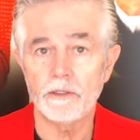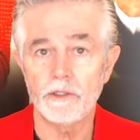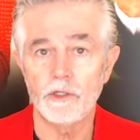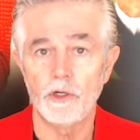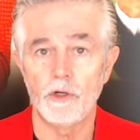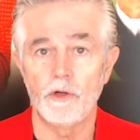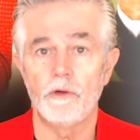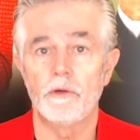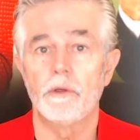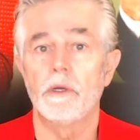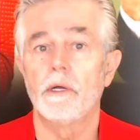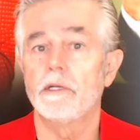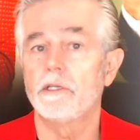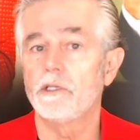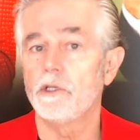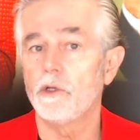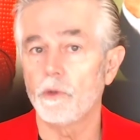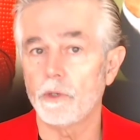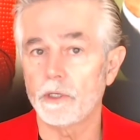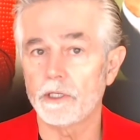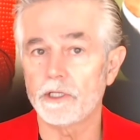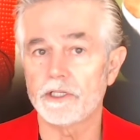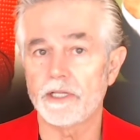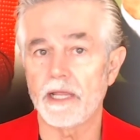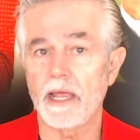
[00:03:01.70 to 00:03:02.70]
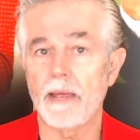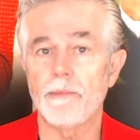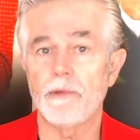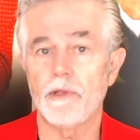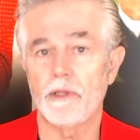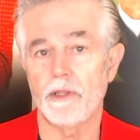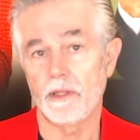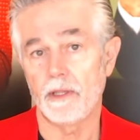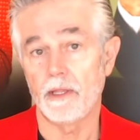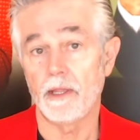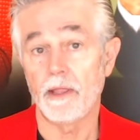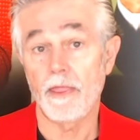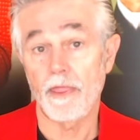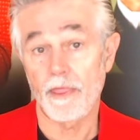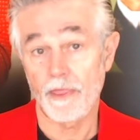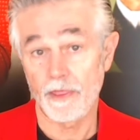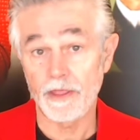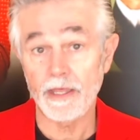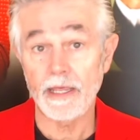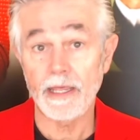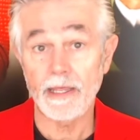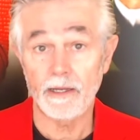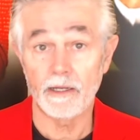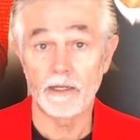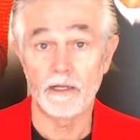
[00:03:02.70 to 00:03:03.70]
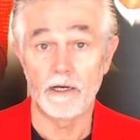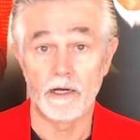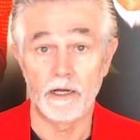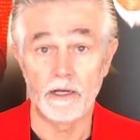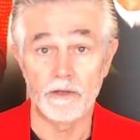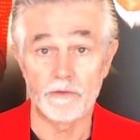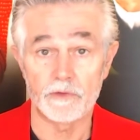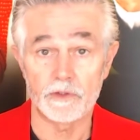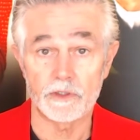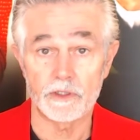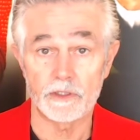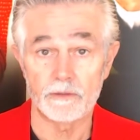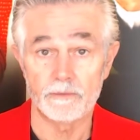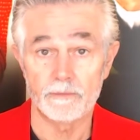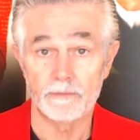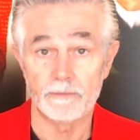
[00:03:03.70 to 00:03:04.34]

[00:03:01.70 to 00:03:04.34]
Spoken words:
you to examine their lives.